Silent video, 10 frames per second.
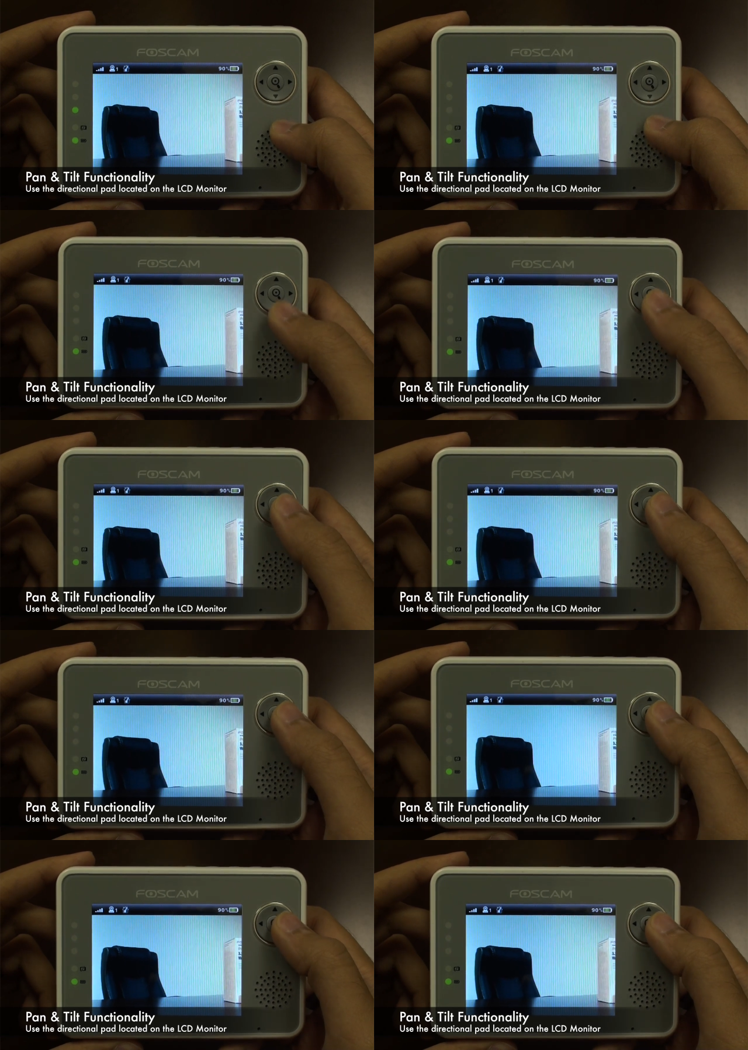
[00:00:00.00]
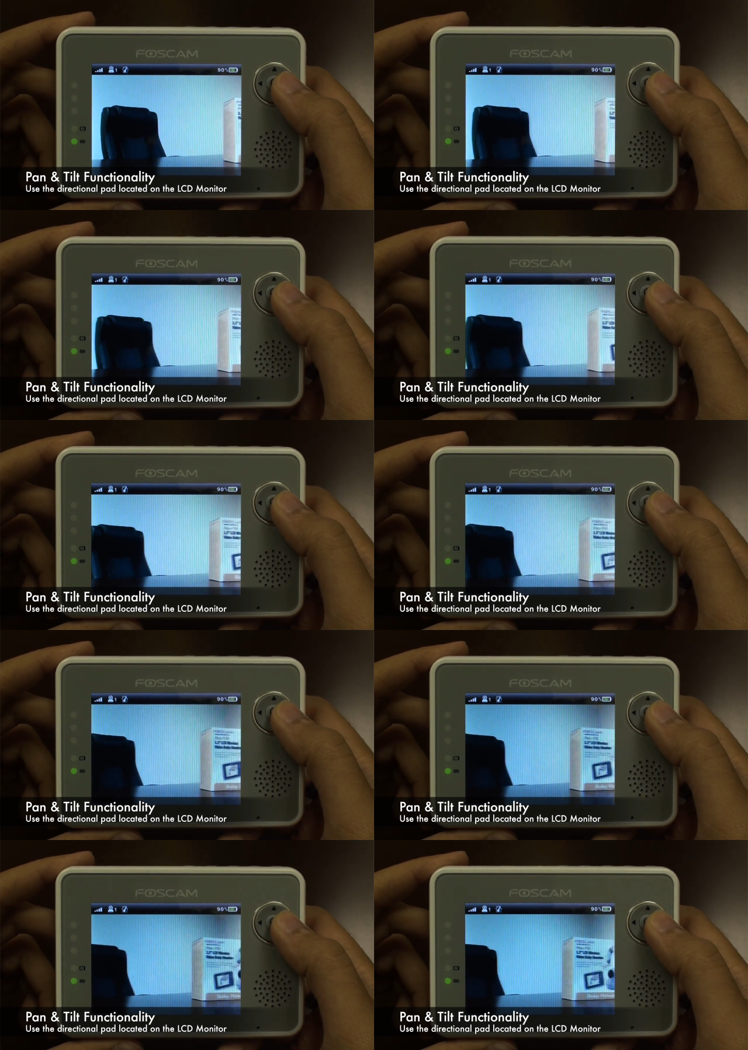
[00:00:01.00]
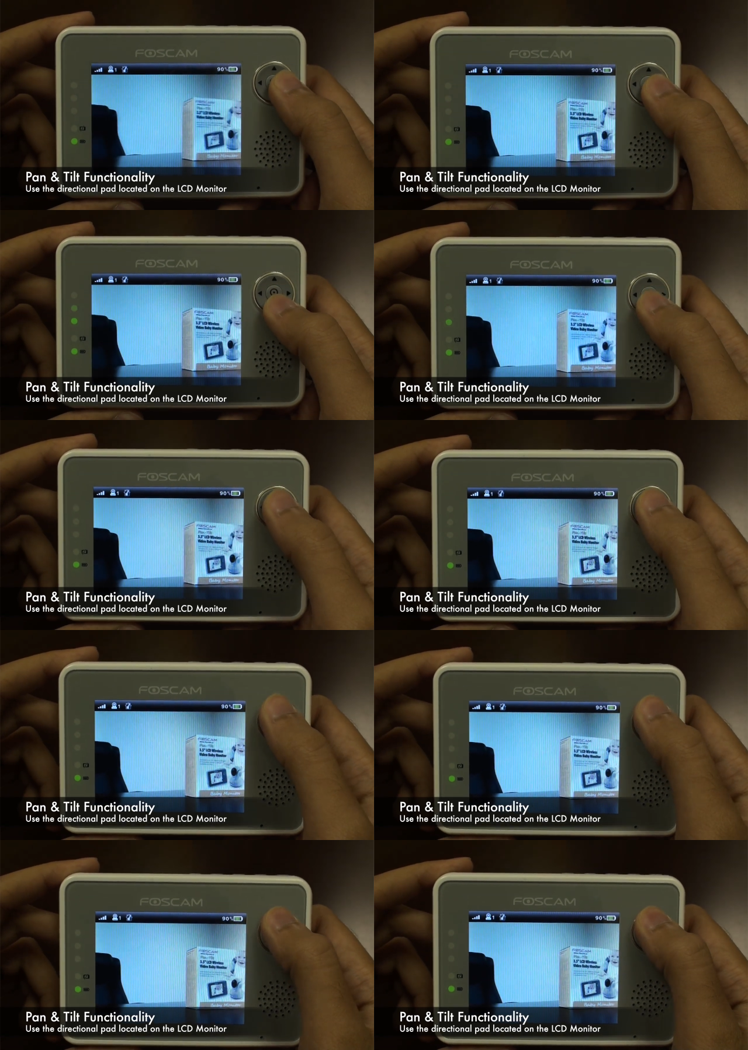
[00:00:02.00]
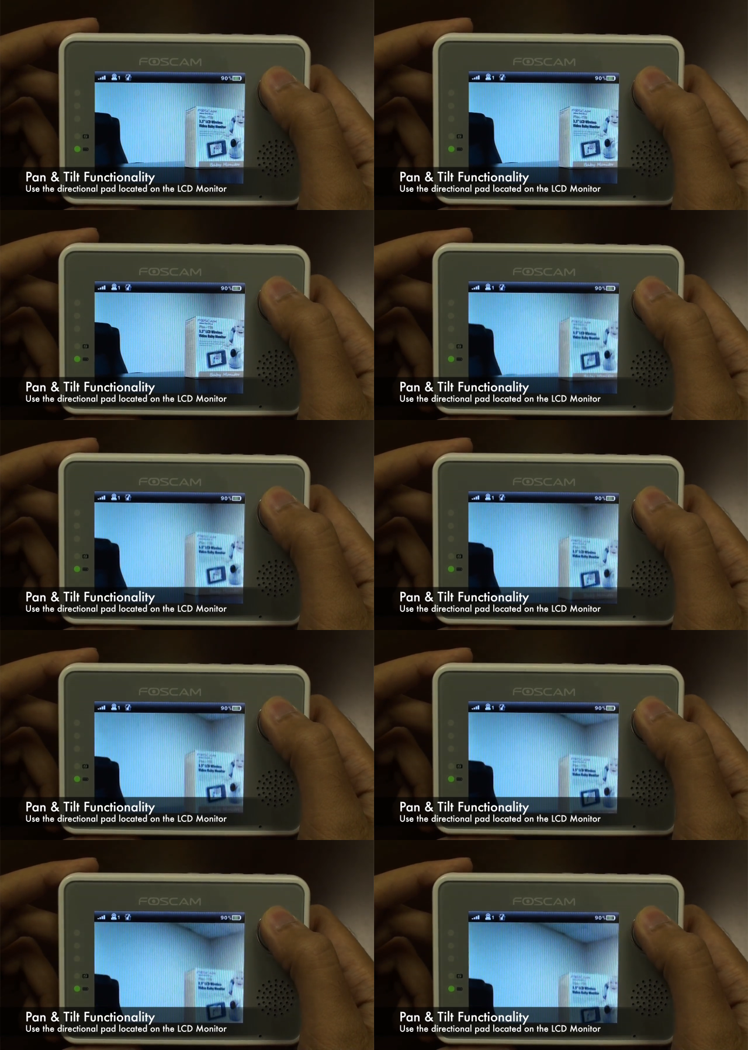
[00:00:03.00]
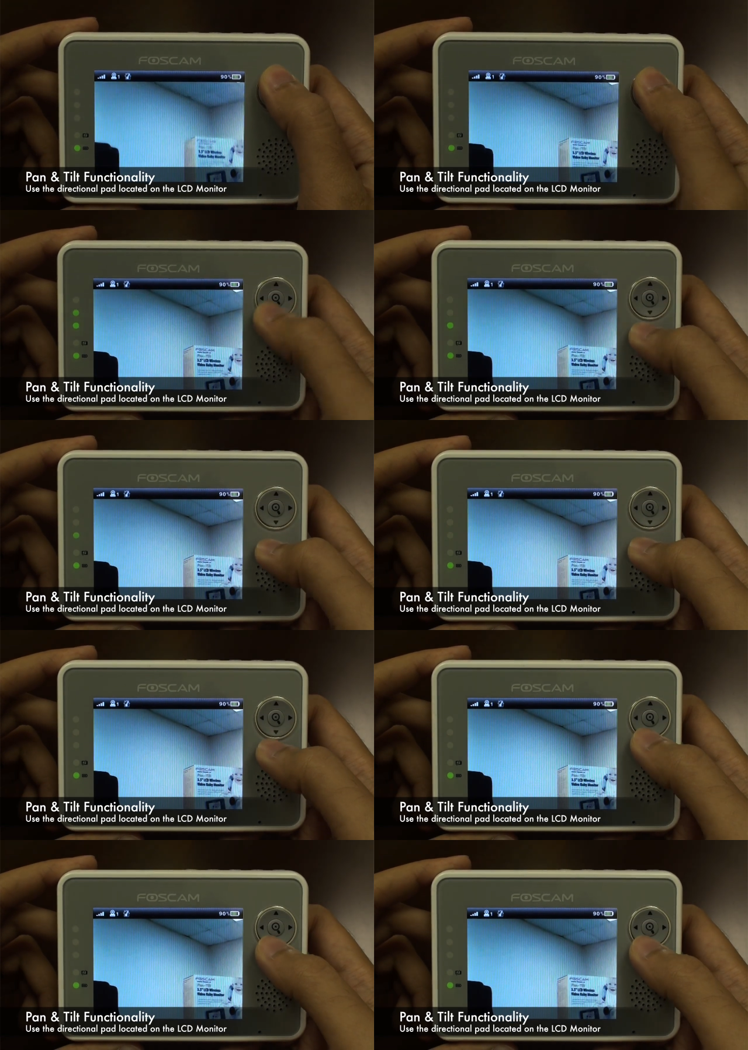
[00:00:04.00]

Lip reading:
Nobody's mouth can be seen.